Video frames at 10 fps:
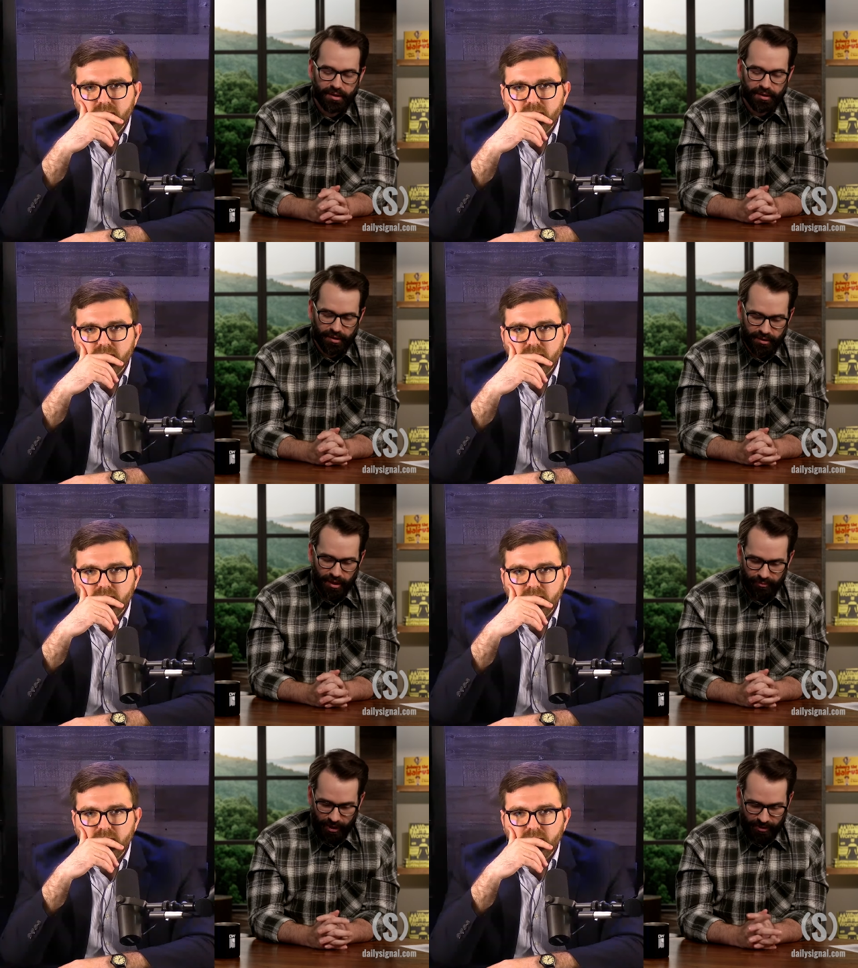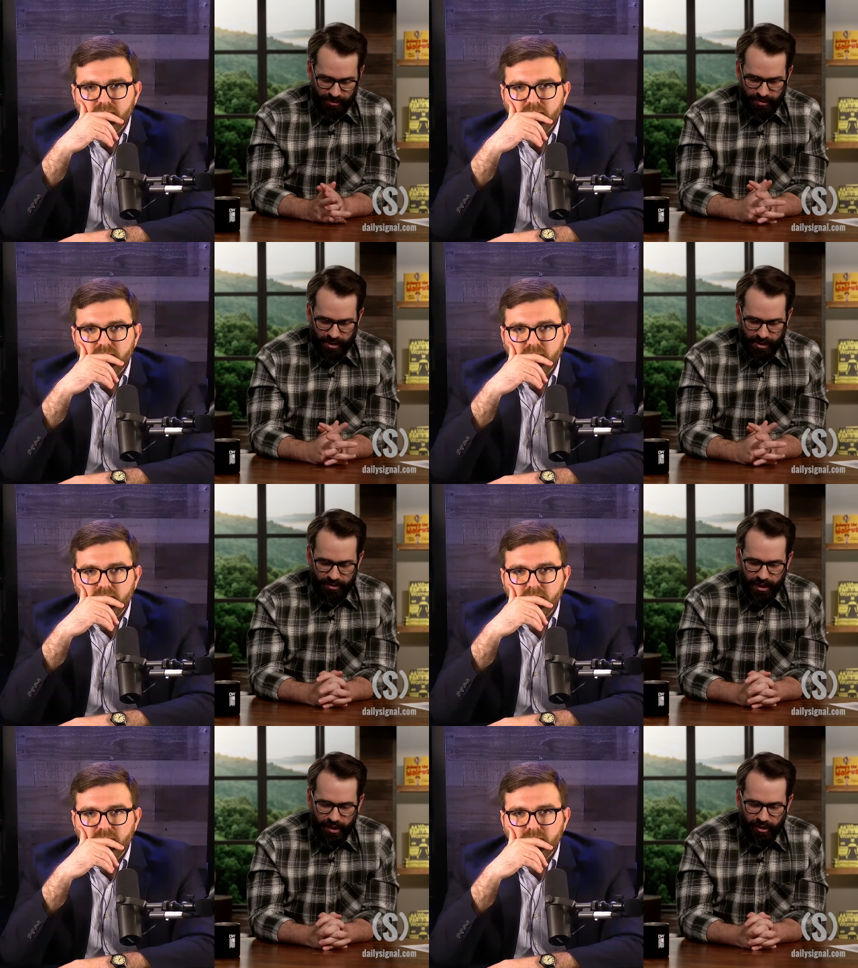Speaker 1: that's that's out
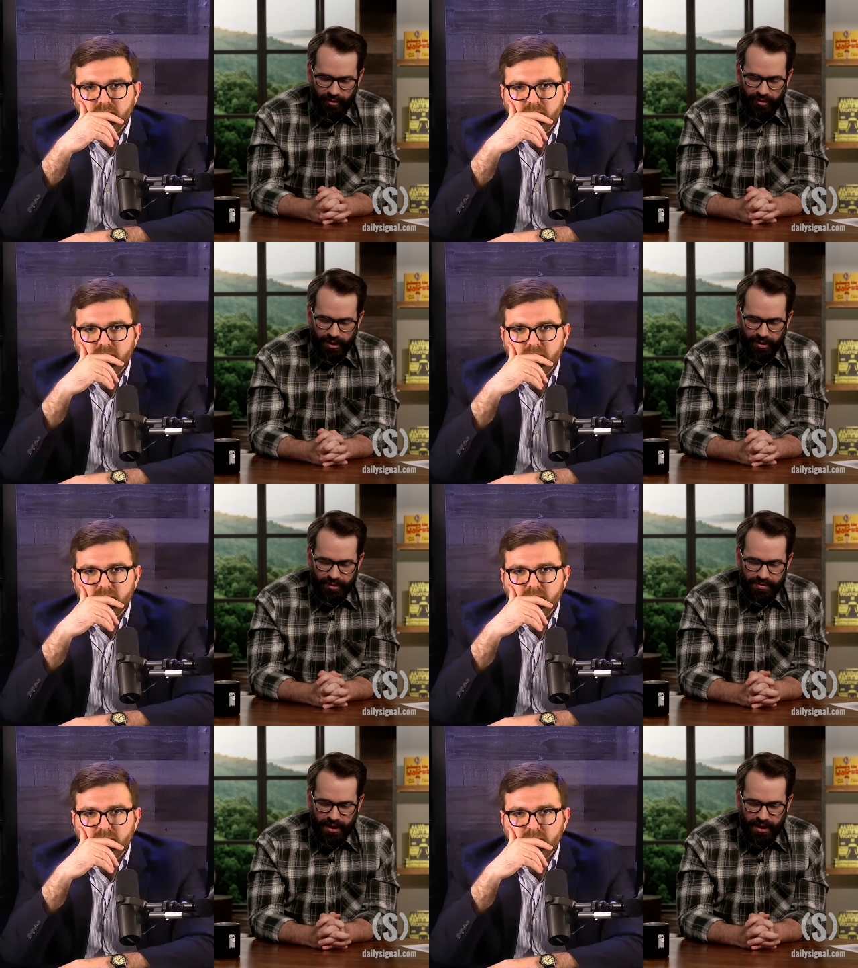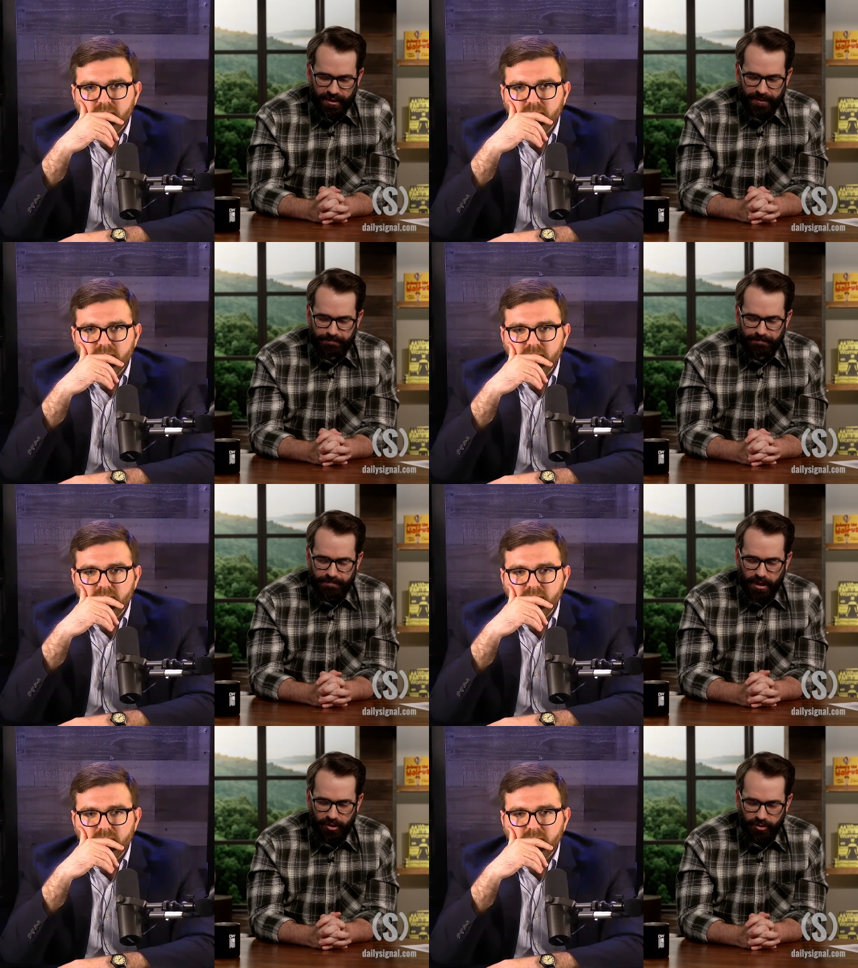now. It was a um,
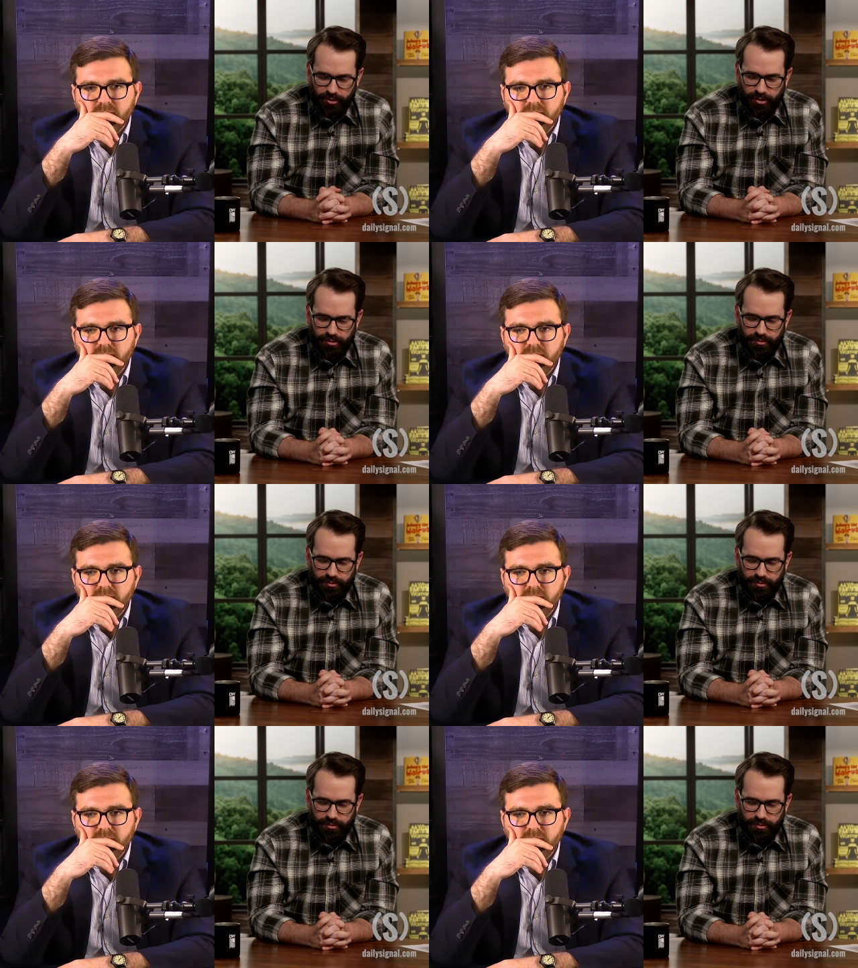uncle